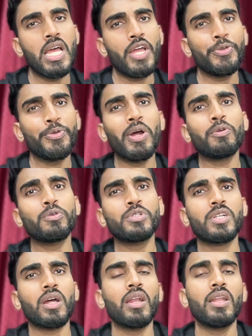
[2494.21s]
You have to
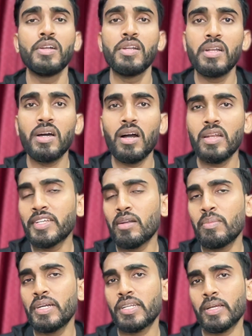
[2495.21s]
struggle a little
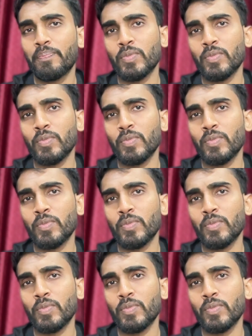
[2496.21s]
bit